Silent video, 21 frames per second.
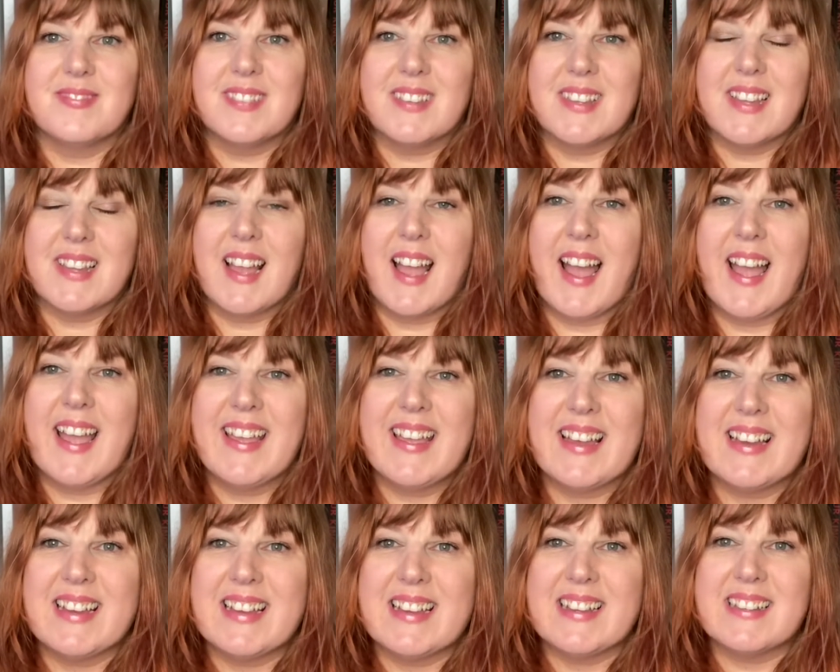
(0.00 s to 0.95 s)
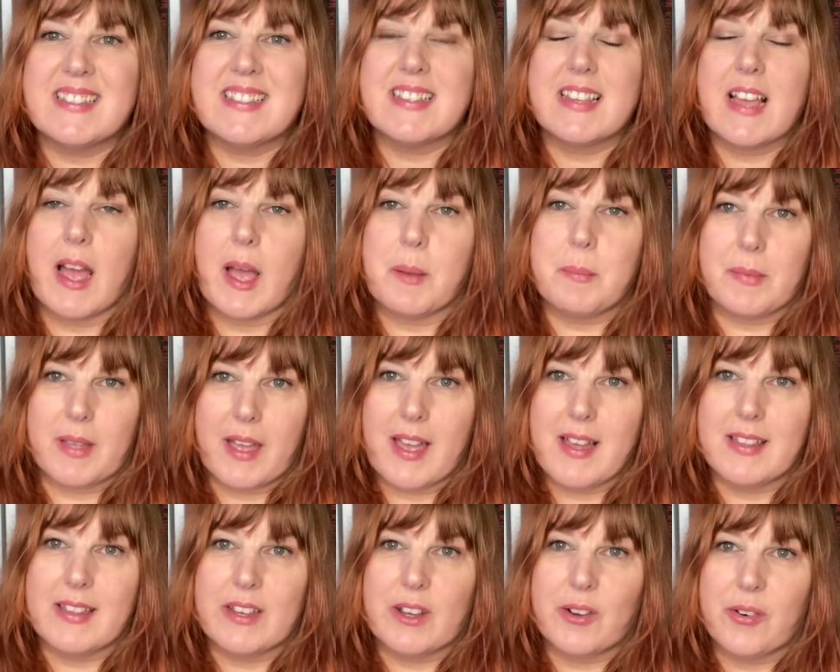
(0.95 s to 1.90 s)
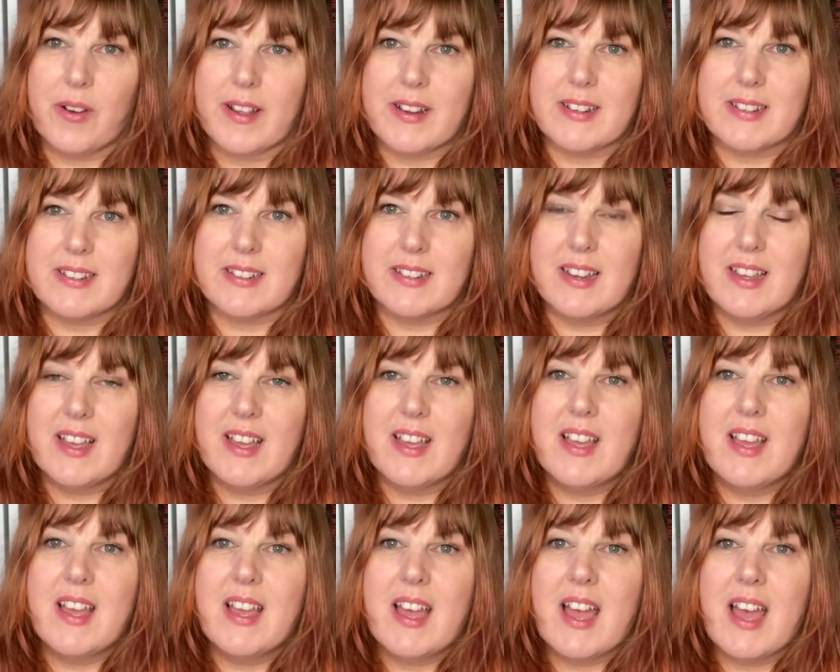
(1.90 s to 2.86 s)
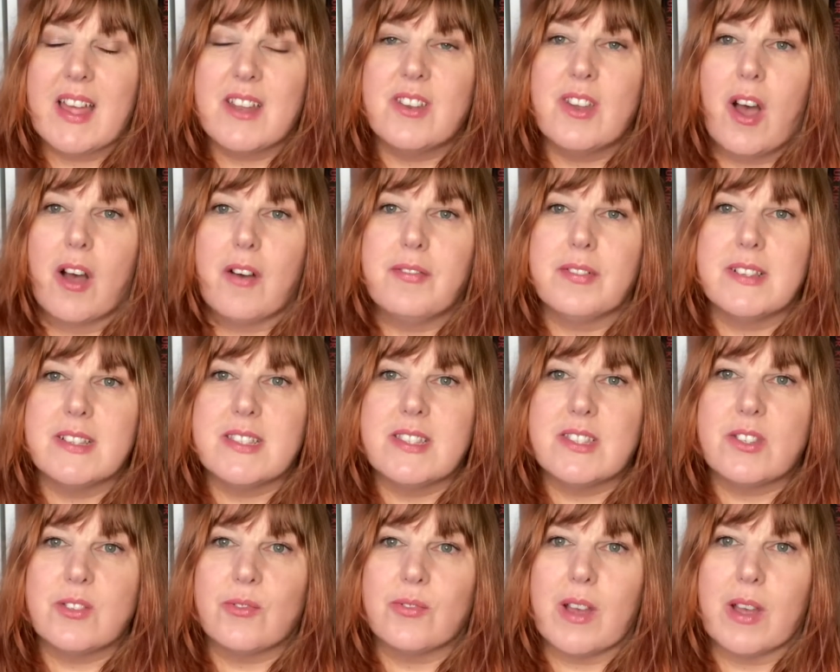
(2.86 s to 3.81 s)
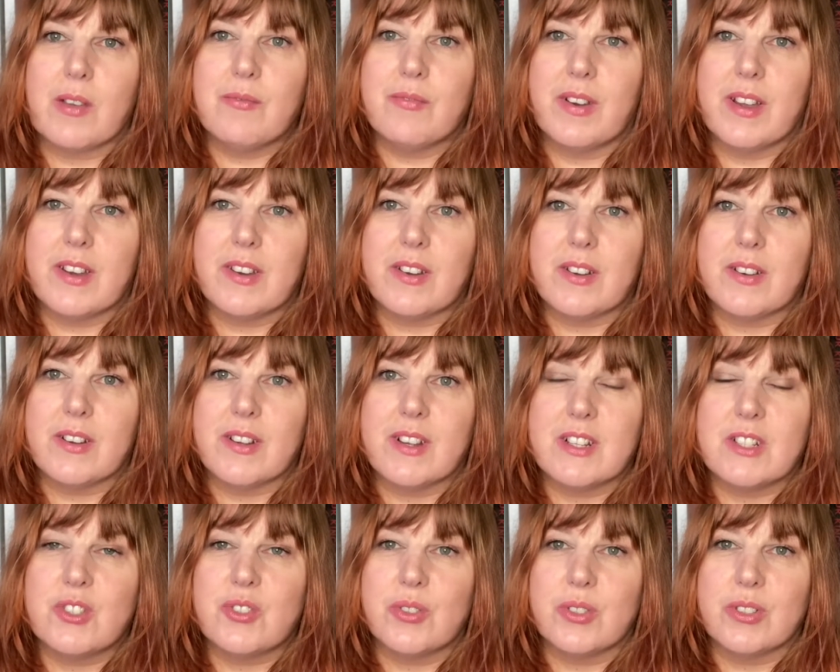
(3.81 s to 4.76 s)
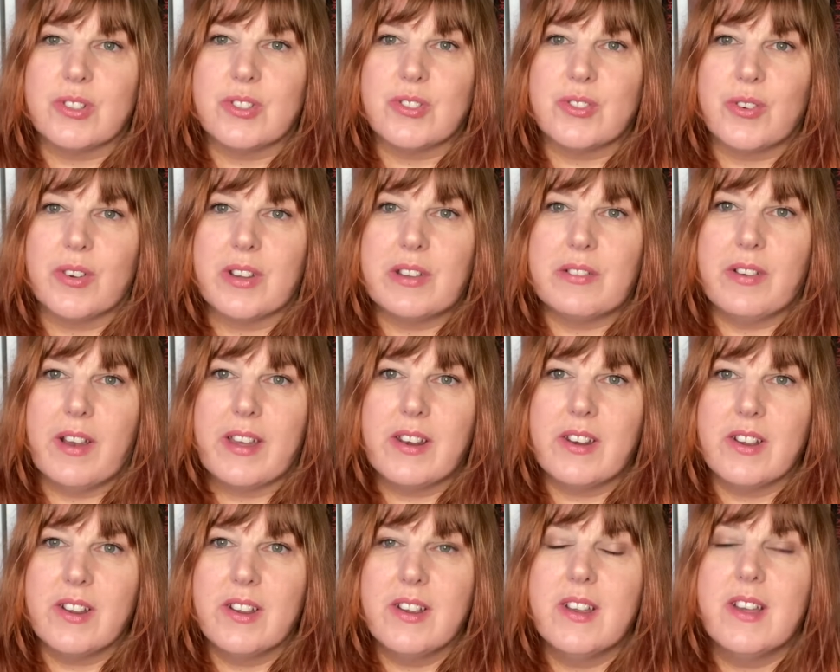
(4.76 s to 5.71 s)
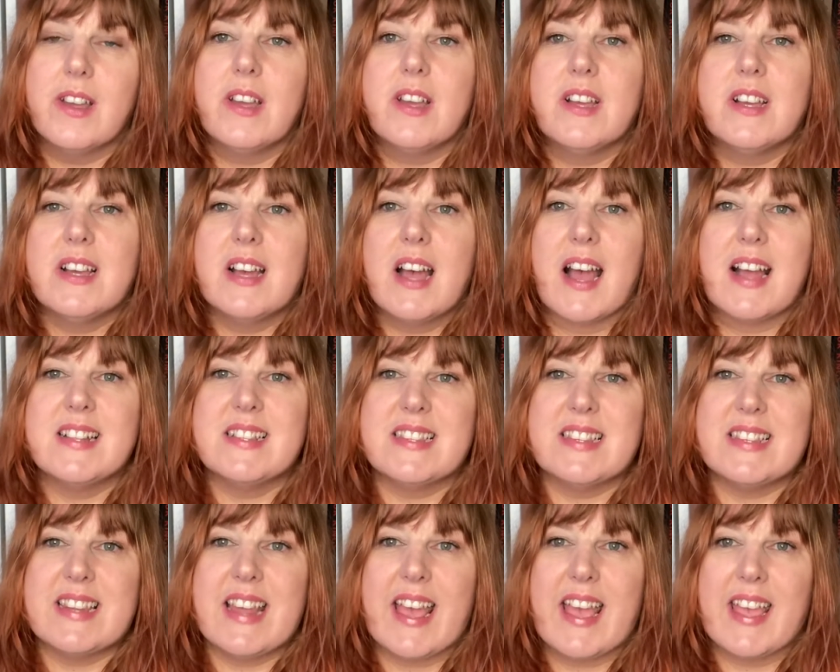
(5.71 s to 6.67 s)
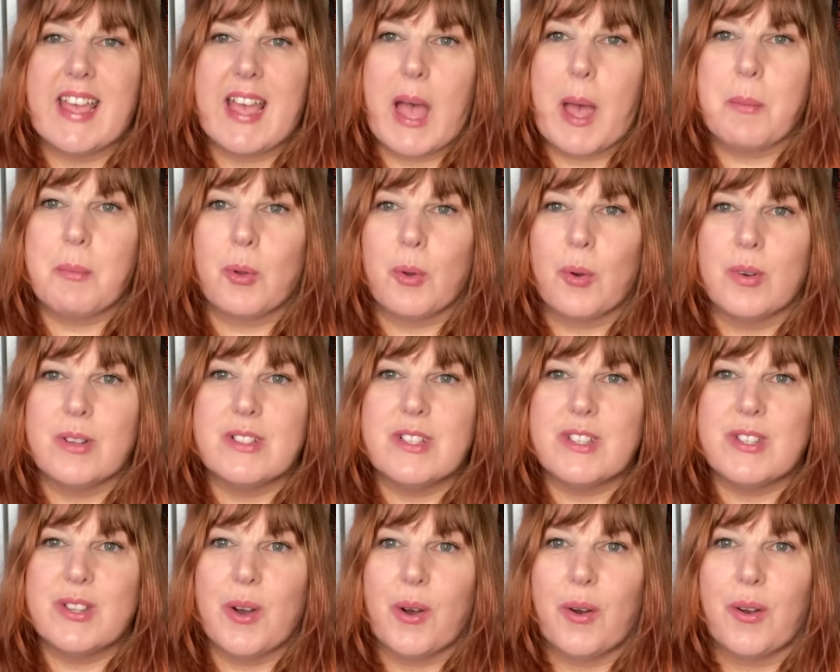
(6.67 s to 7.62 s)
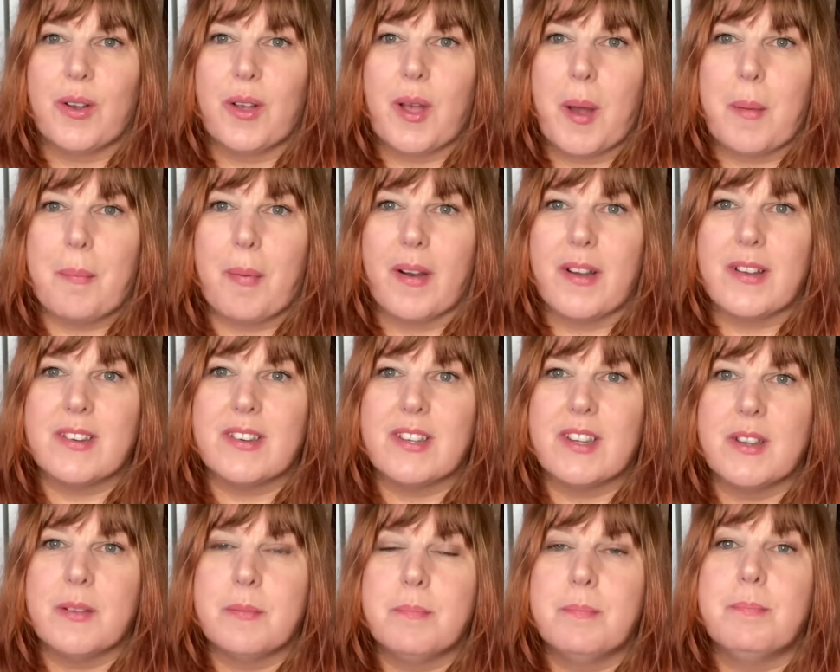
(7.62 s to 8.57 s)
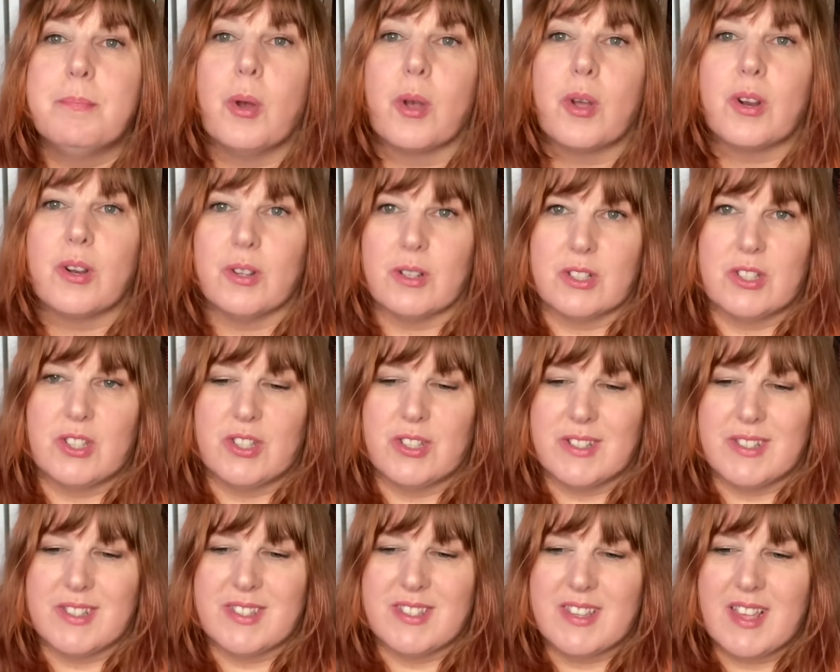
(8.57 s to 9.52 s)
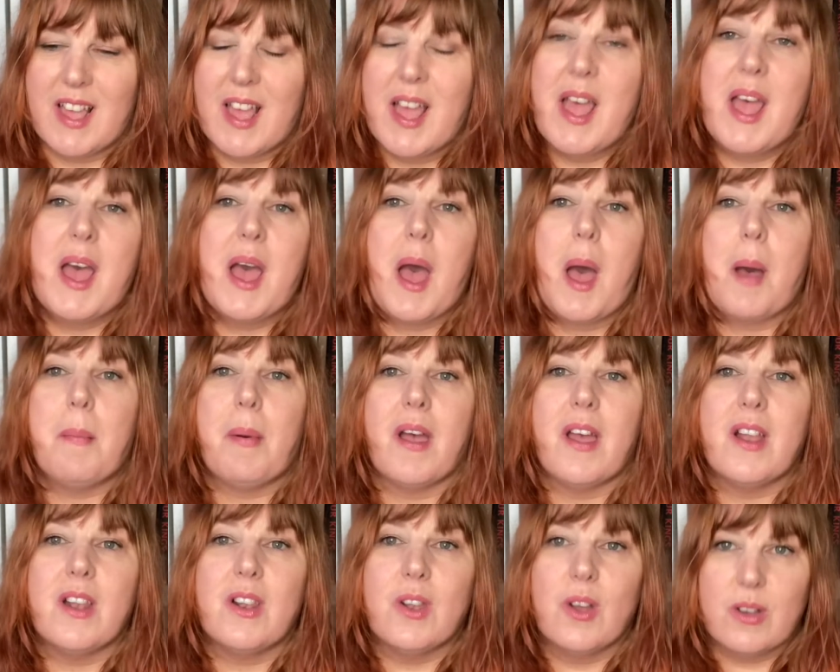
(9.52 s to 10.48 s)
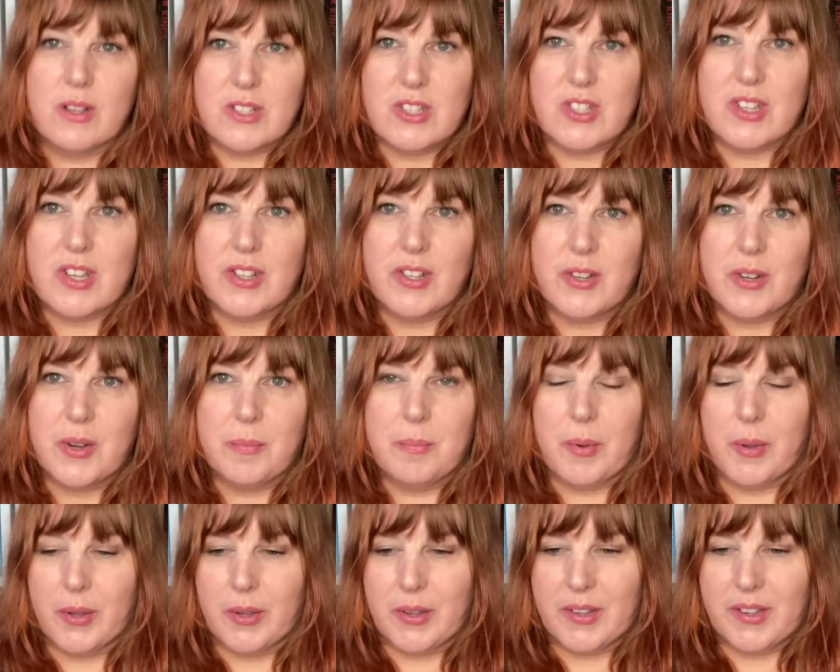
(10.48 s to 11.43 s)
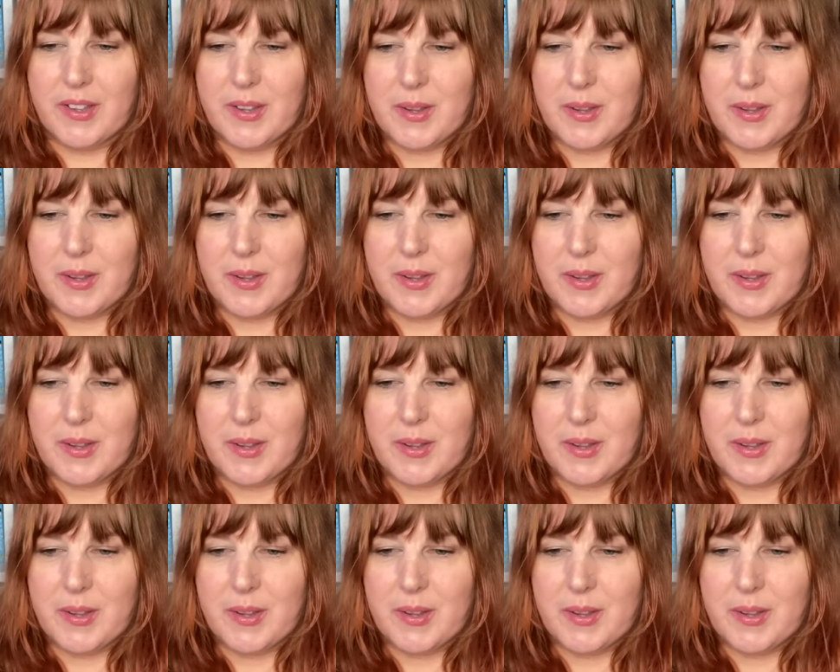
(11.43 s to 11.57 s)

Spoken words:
Hi guys, I'm Kelly Creighton, novelist, crime writer and short story writer, and today I'm going to talk about book launches, about launching your book.